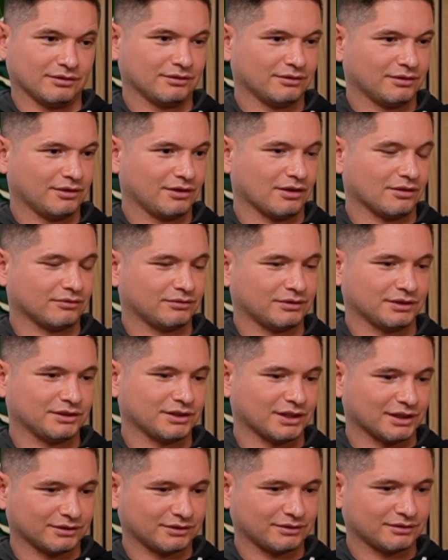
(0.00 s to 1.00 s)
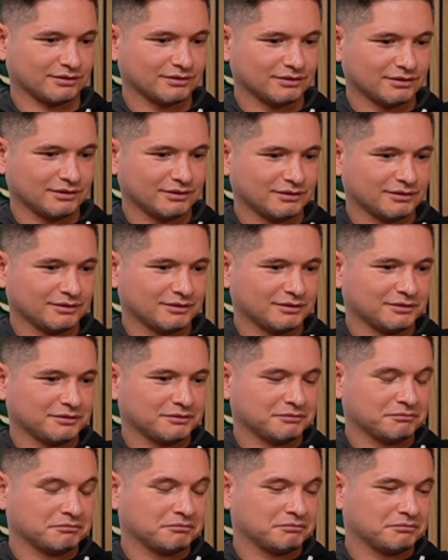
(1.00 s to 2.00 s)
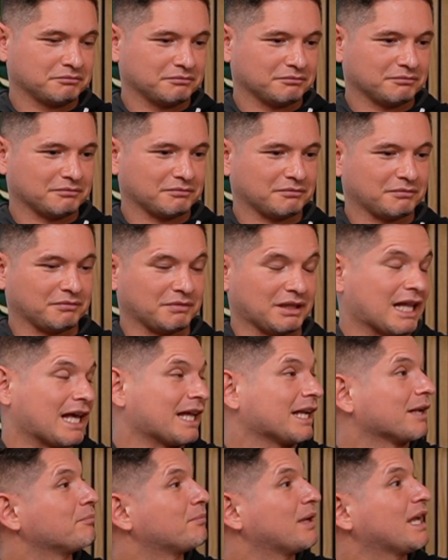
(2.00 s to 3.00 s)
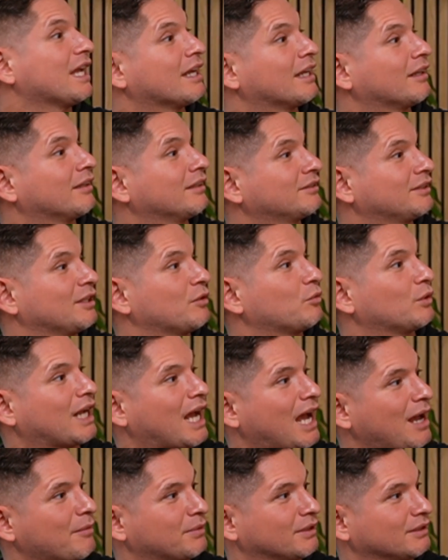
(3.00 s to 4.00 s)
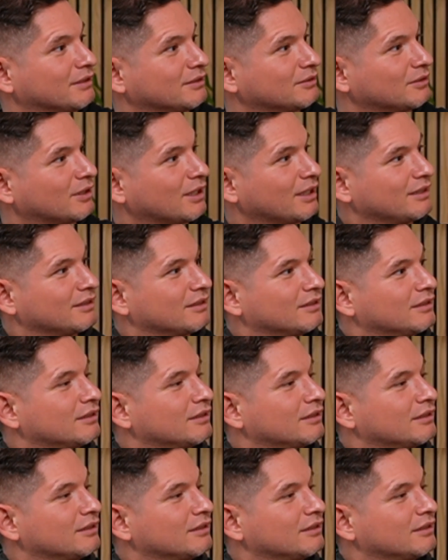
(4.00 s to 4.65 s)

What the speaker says: to just let it be and see what happens, right?